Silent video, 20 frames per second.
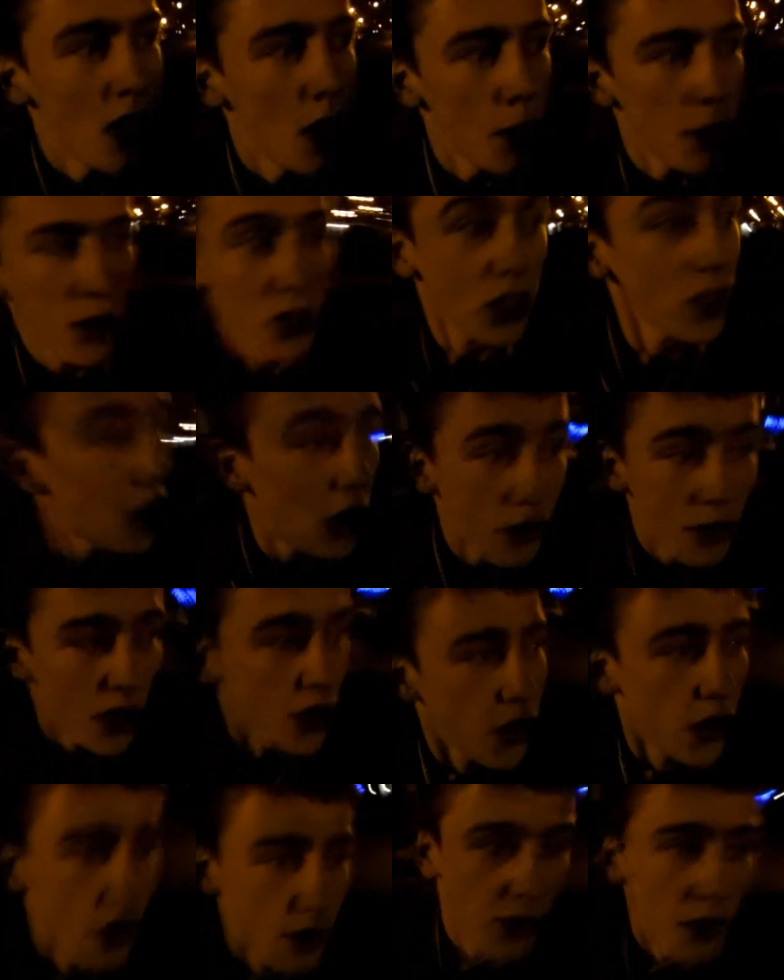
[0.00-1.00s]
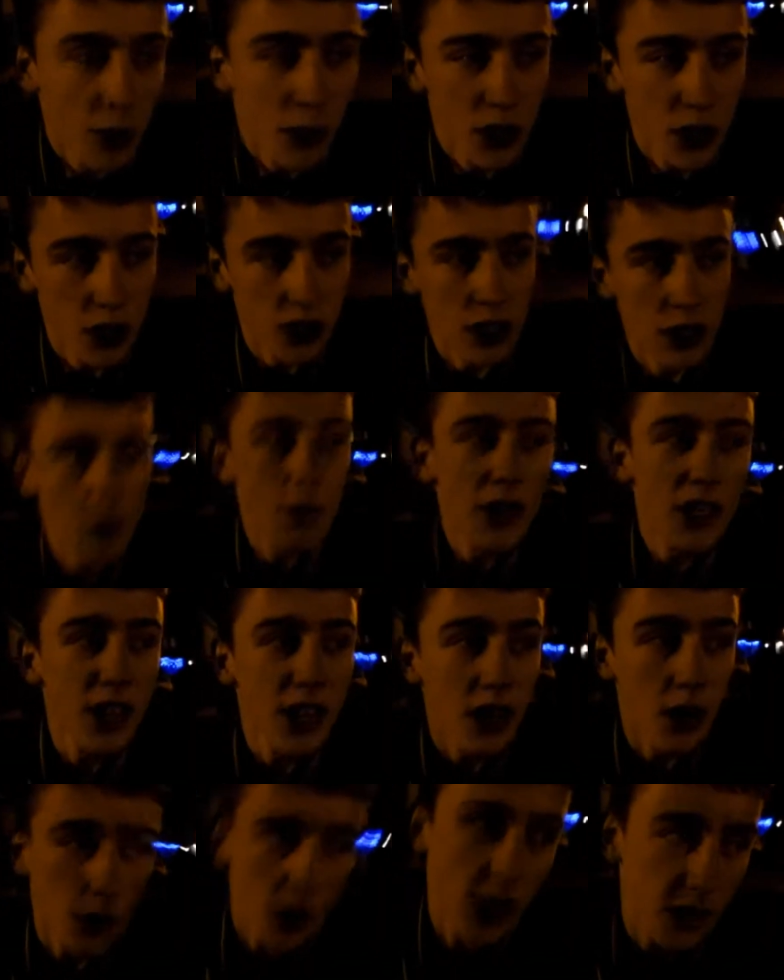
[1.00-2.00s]
because she's not a very cookie family, she doesn't give me
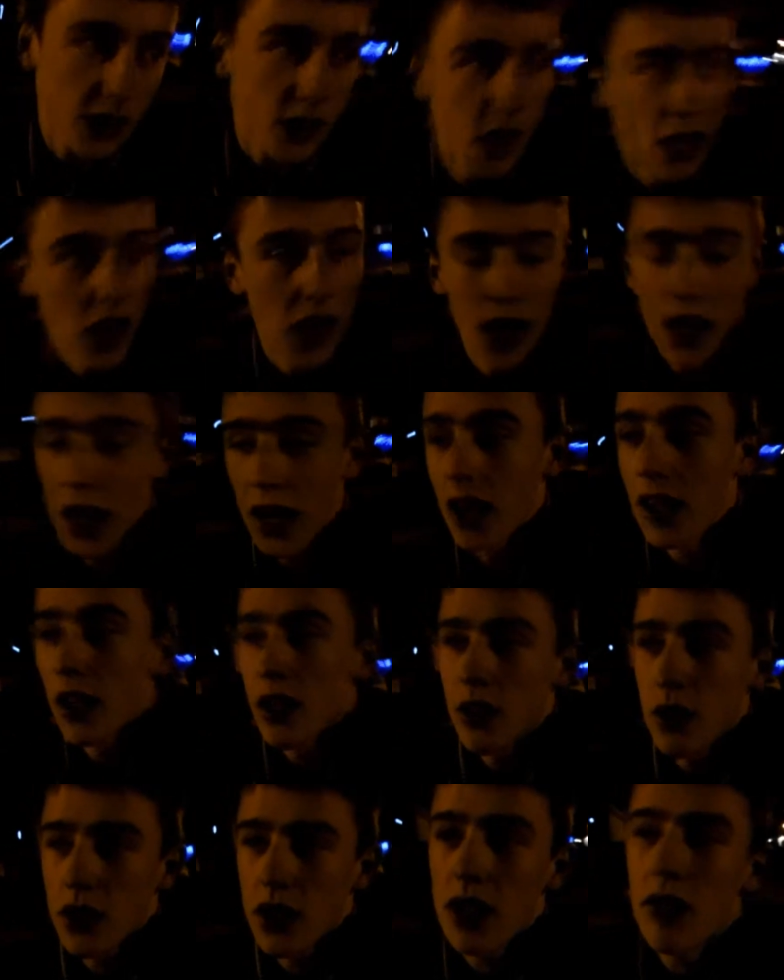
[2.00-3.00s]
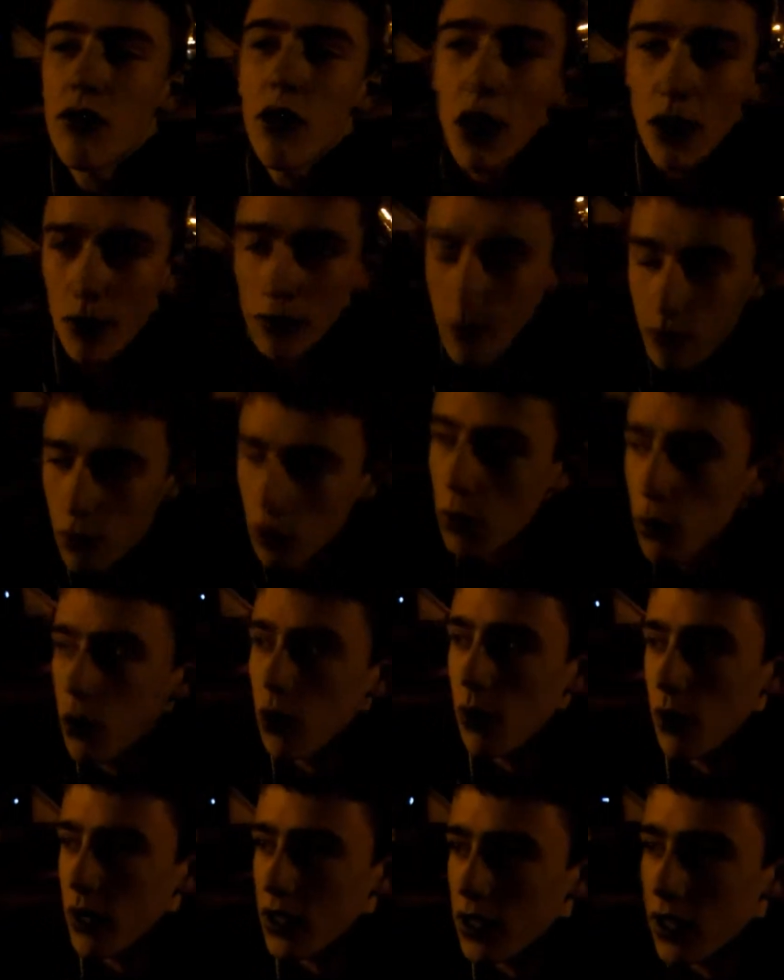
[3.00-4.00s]
takeaways. So I said, right, what we'll
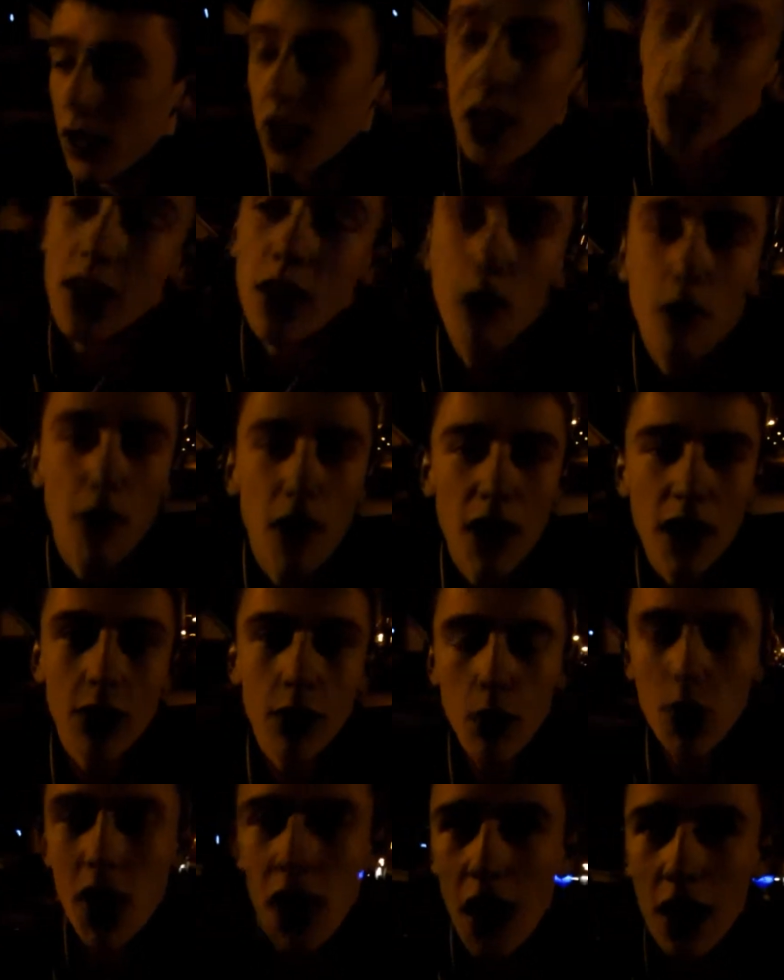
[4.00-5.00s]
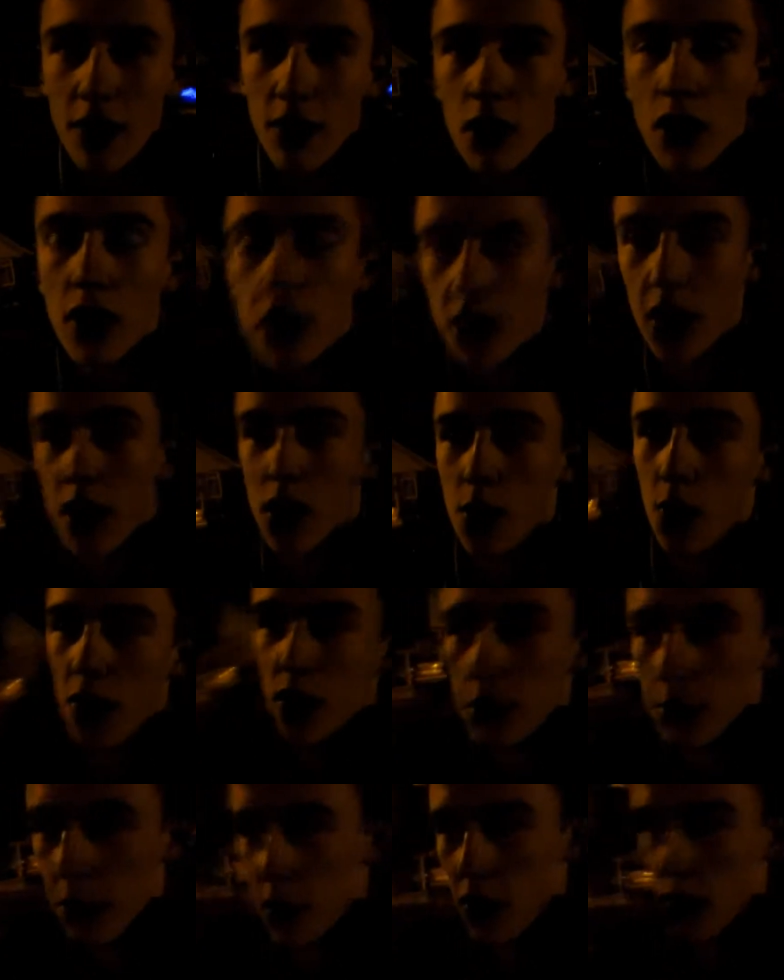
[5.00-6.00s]
do is, and I don't really, we have a lot of
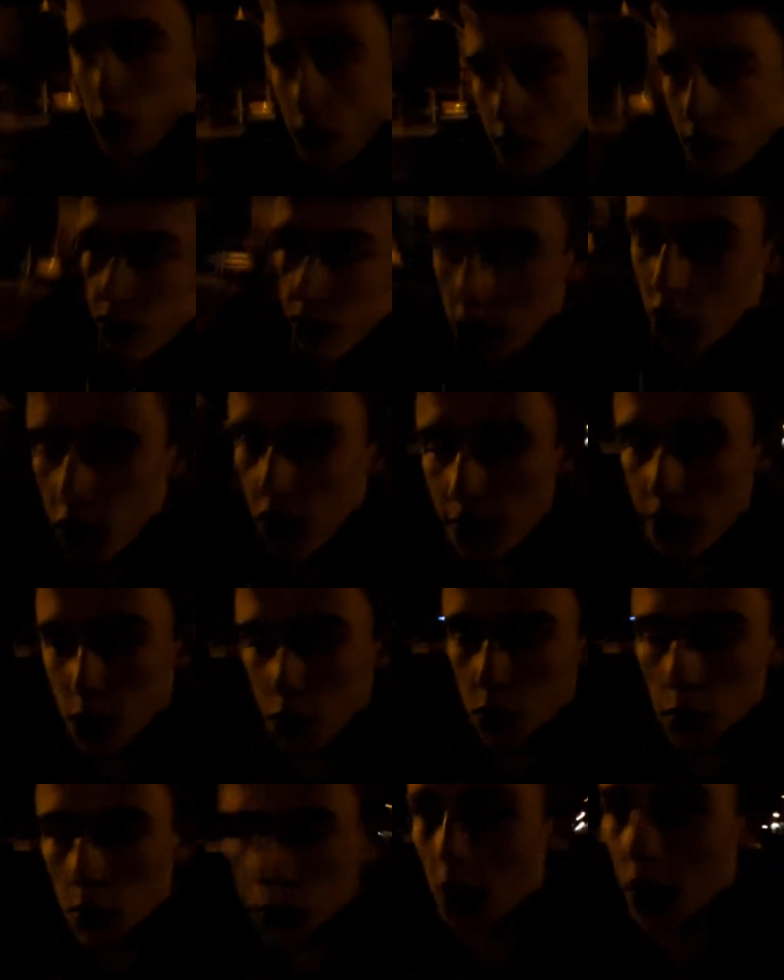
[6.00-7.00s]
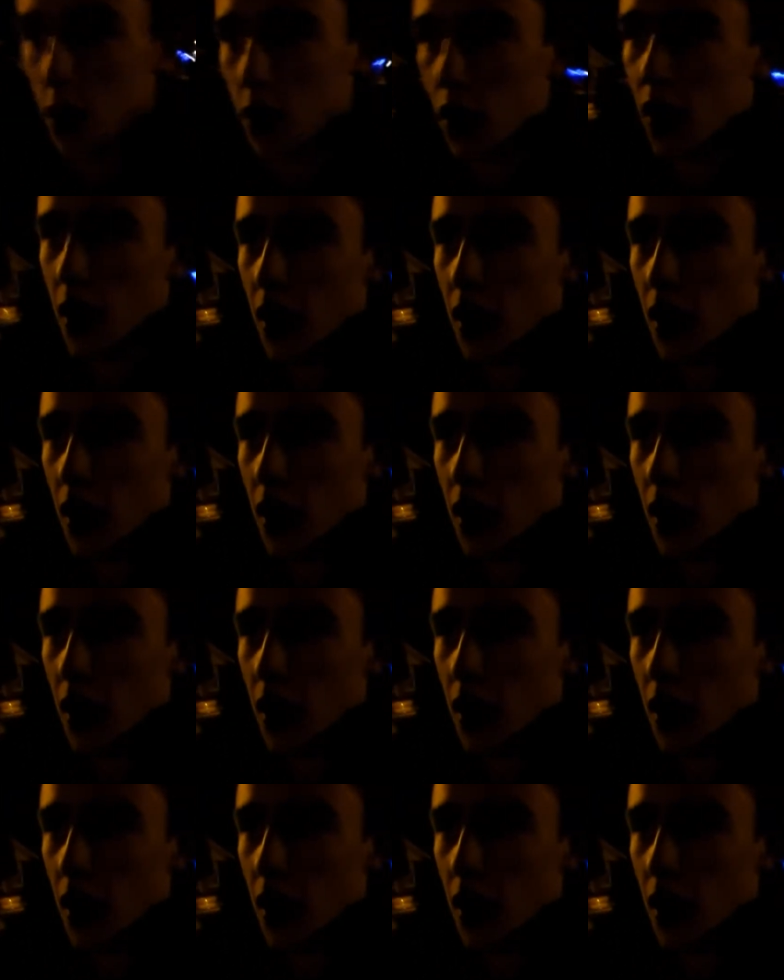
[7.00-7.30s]
takeaways because of the shifts we work.